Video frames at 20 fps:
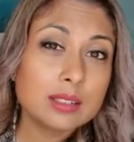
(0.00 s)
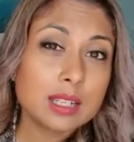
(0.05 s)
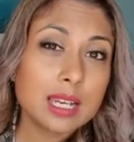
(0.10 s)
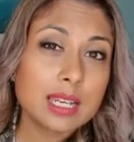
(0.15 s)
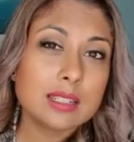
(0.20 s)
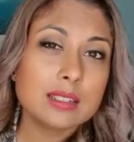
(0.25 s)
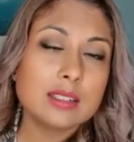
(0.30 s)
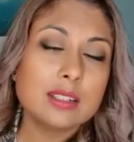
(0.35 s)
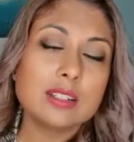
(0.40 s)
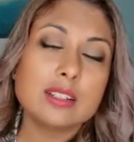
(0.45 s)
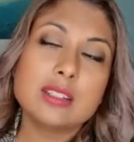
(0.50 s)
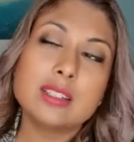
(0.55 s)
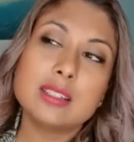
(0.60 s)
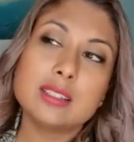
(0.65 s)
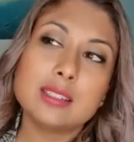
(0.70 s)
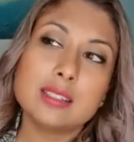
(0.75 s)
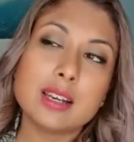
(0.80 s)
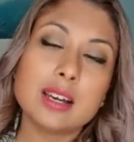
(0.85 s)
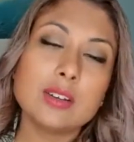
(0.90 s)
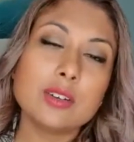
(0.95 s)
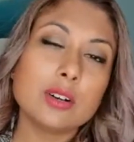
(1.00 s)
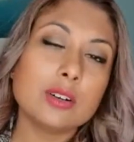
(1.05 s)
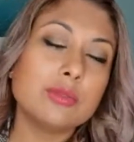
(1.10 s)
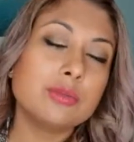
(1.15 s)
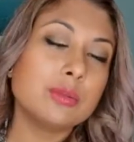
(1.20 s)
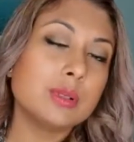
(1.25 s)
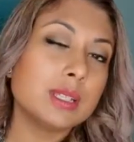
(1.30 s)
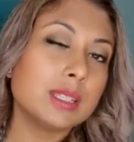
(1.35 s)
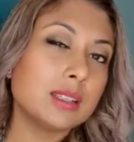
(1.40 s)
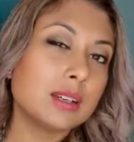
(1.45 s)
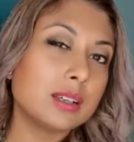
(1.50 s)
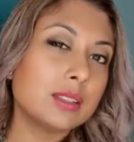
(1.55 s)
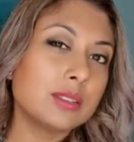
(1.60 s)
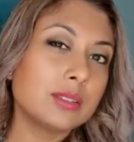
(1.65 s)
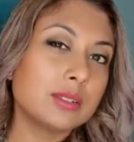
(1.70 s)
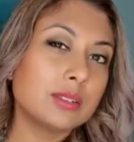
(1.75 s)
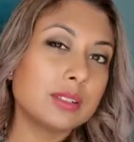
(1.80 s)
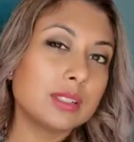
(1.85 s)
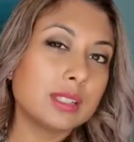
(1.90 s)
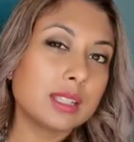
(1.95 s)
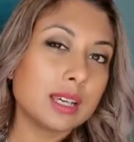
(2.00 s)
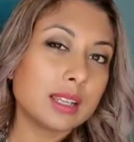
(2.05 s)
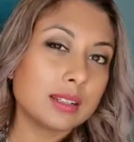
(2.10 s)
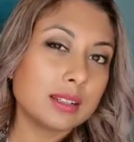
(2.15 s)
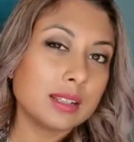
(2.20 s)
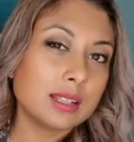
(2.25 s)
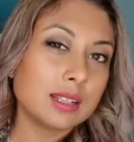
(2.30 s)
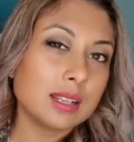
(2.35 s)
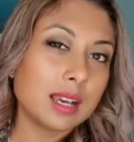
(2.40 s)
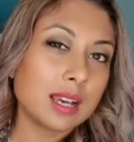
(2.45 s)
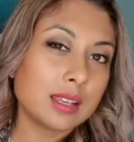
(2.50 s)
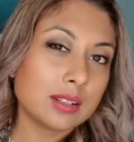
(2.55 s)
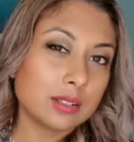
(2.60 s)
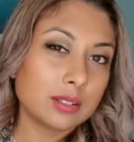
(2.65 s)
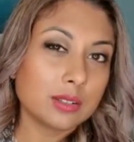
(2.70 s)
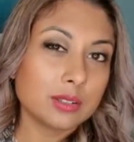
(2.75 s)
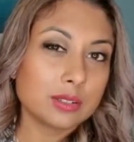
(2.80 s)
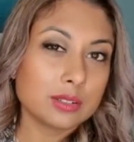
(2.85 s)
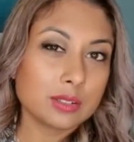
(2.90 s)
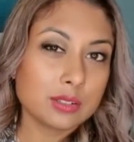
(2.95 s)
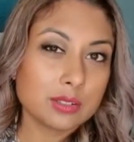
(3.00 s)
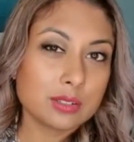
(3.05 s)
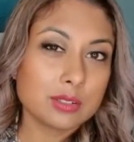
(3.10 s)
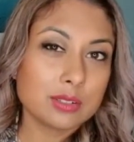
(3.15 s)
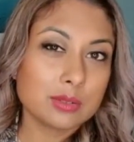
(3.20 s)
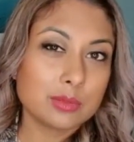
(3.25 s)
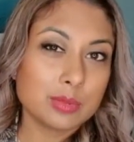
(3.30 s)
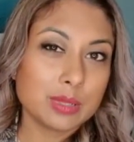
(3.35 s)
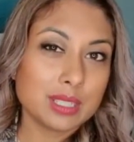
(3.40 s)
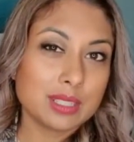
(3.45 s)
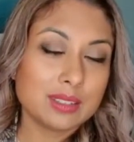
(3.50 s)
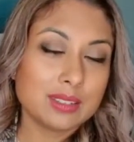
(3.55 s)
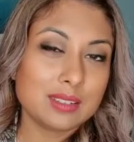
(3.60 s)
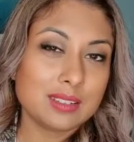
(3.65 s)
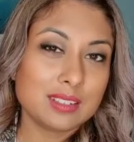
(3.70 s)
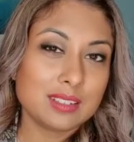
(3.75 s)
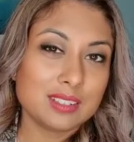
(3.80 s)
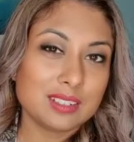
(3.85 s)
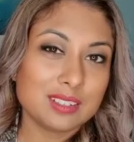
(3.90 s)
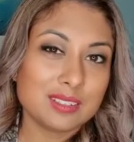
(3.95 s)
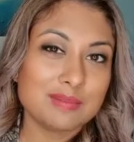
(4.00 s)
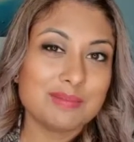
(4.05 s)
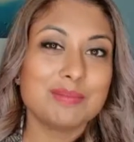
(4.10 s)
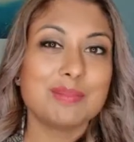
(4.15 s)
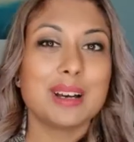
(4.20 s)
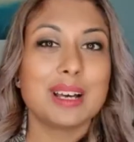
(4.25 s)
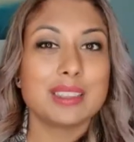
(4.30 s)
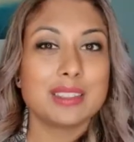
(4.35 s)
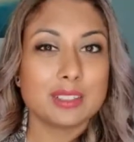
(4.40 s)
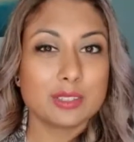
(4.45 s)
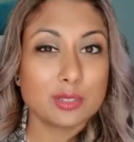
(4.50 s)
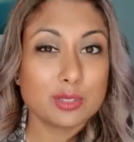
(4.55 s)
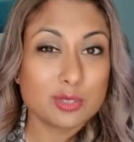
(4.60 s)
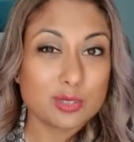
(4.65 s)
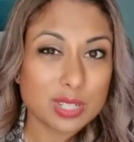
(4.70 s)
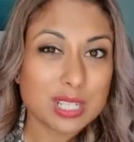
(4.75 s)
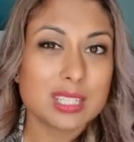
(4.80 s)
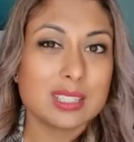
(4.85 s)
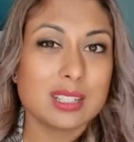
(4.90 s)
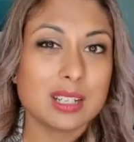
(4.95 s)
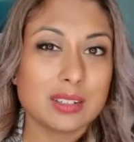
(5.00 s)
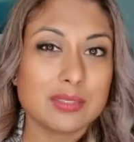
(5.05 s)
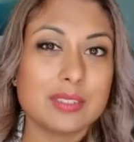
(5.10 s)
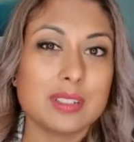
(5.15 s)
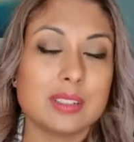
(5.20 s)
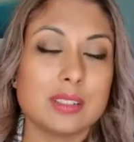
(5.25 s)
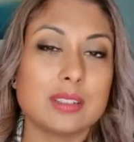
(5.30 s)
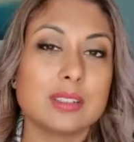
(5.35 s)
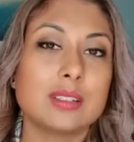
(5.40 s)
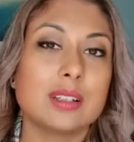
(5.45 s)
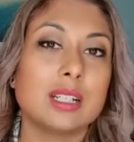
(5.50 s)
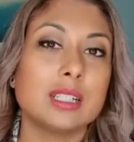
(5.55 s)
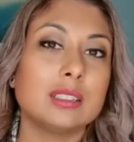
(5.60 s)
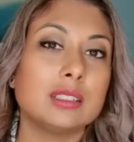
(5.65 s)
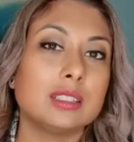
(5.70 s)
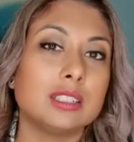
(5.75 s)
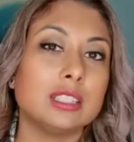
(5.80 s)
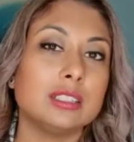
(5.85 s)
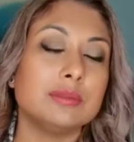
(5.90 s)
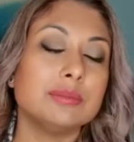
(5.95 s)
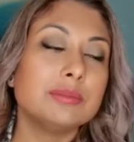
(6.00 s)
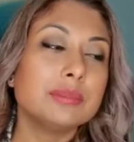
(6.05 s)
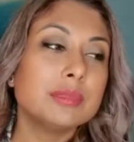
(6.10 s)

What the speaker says: And, you know, to start off with, I thought that it had a lot to do with, you know, the stress after the cyclone.